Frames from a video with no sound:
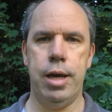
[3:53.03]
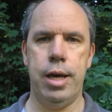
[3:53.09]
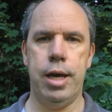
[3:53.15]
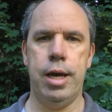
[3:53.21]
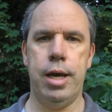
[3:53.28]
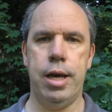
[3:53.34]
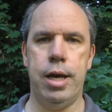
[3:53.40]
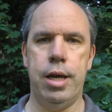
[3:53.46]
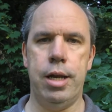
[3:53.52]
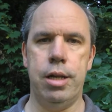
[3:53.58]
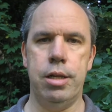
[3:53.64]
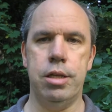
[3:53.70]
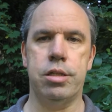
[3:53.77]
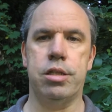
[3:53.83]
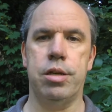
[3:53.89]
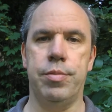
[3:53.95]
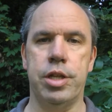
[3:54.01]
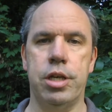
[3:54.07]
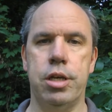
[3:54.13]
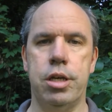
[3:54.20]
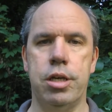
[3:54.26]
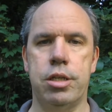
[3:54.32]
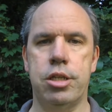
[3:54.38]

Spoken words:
And some of the